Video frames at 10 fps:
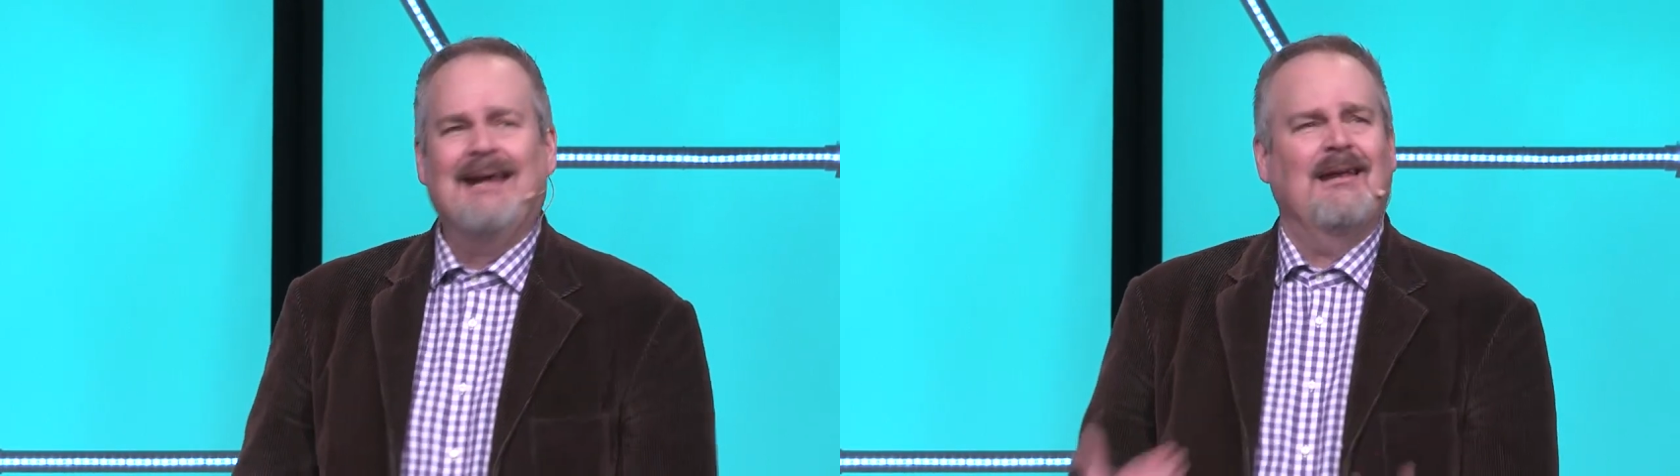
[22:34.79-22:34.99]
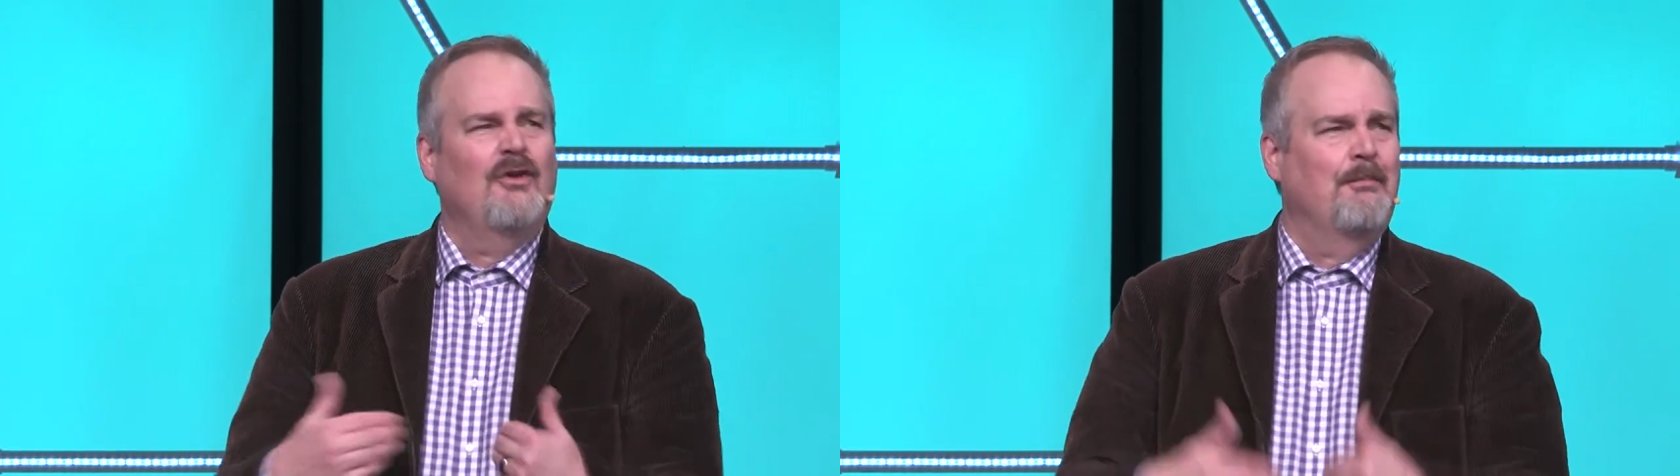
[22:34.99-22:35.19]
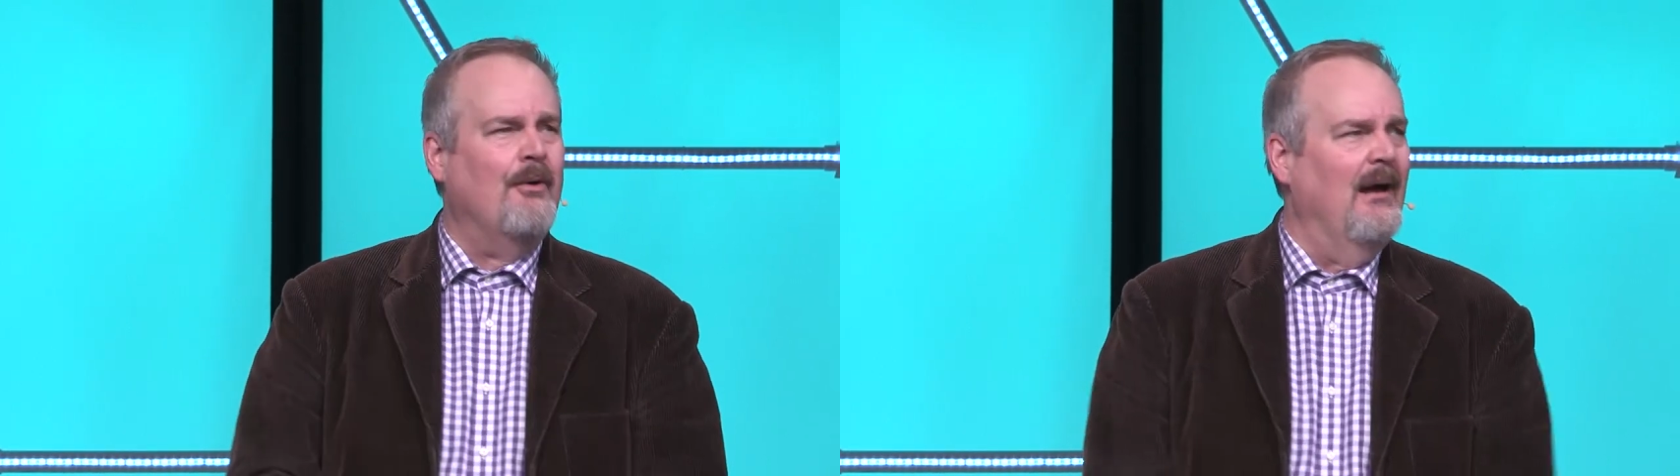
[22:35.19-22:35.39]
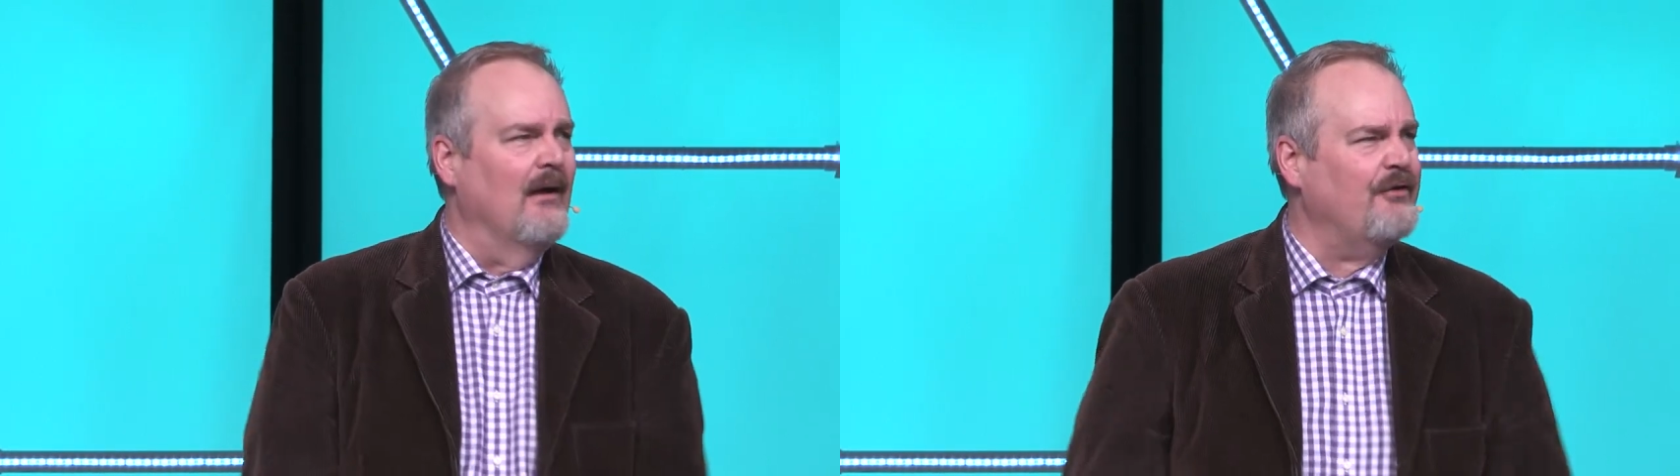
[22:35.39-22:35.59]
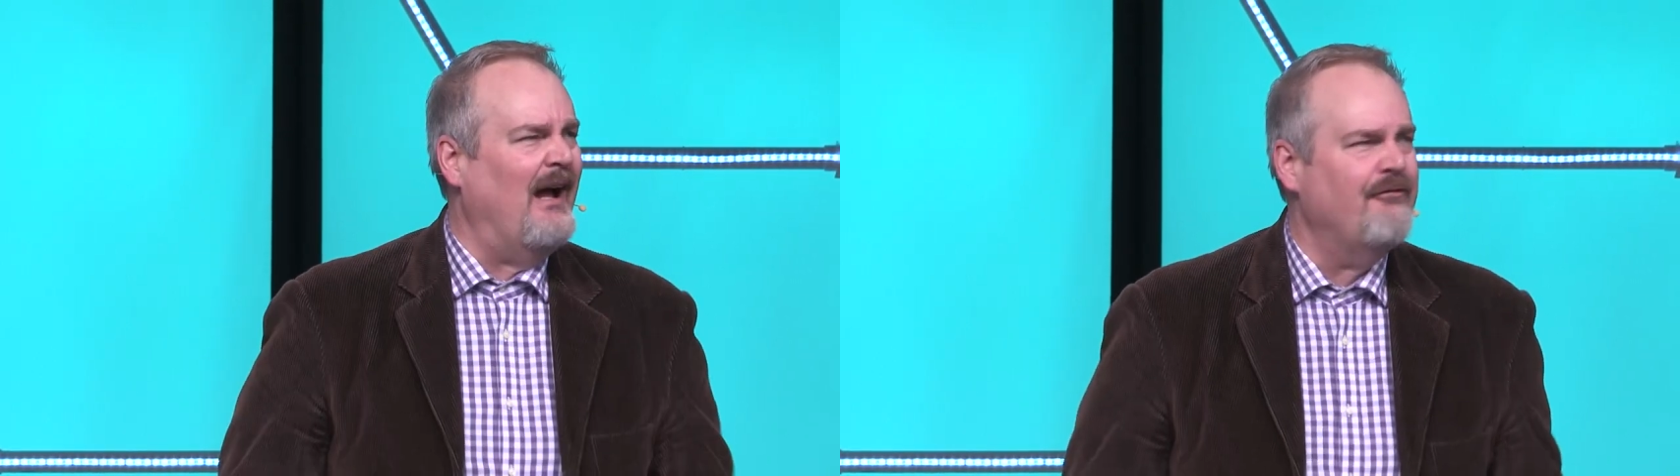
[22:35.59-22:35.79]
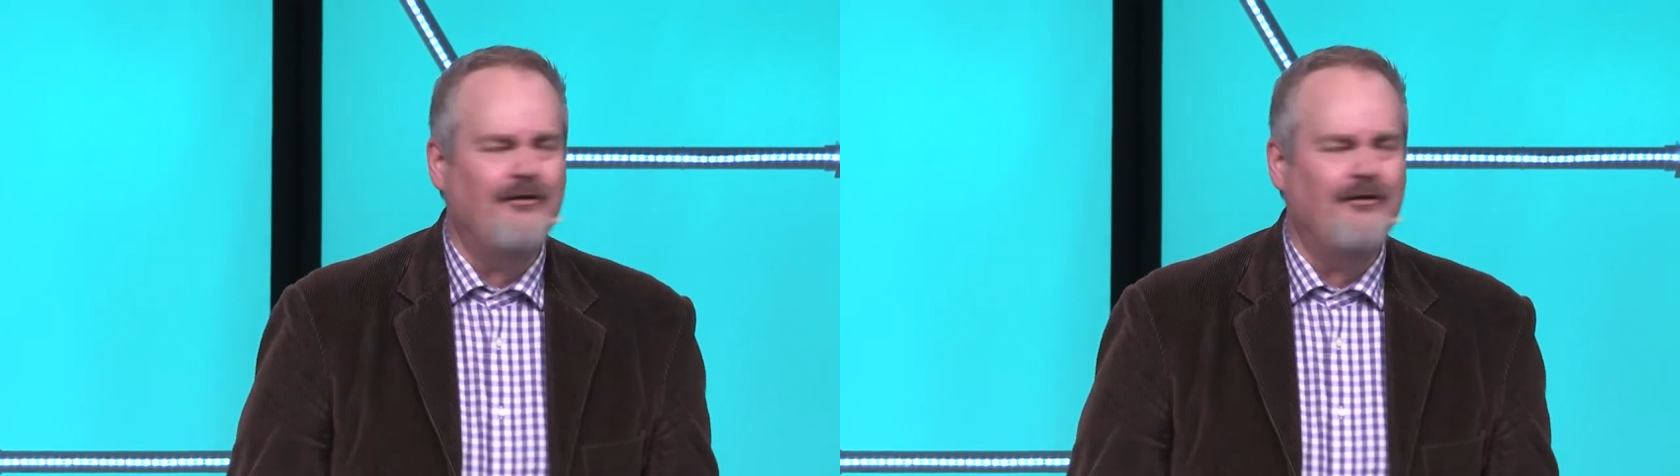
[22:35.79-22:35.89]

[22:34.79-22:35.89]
I get depressed. I